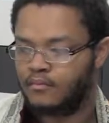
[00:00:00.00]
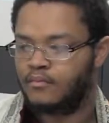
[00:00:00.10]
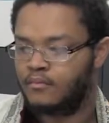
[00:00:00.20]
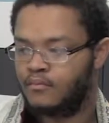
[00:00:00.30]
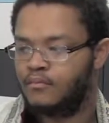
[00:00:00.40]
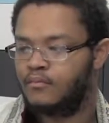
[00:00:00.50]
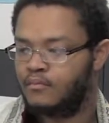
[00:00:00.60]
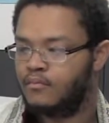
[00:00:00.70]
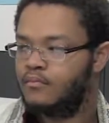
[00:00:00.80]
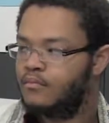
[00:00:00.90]

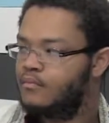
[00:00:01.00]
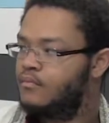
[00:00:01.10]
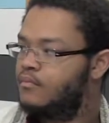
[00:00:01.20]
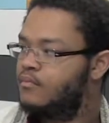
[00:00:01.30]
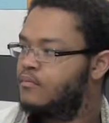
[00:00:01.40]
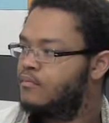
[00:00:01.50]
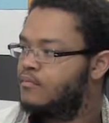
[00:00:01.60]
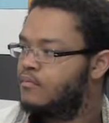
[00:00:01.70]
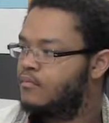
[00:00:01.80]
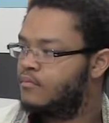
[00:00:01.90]

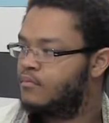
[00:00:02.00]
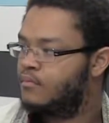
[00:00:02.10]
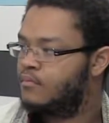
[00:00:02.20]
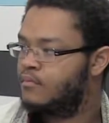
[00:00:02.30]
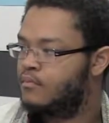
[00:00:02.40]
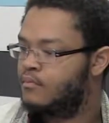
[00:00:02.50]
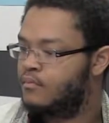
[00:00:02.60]
No words are spoken by the person on screen.